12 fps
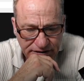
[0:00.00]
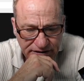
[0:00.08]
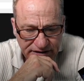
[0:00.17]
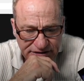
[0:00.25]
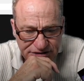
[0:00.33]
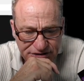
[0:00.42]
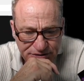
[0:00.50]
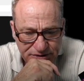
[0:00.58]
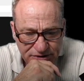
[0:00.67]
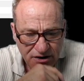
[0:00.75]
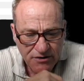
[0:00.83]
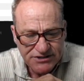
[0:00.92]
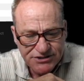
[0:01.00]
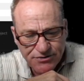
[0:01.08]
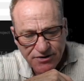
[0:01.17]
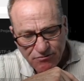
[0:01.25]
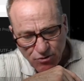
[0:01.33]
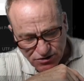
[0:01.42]
It's doing
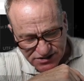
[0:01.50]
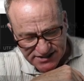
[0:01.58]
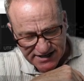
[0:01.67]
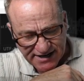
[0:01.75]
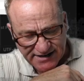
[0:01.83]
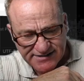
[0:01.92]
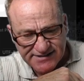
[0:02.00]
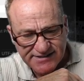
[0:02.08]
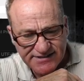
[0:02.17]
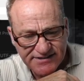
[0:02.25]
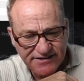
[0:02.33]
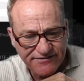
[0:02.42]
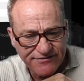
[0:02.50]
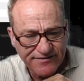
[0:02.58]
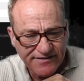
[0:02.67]
more styles and stuff.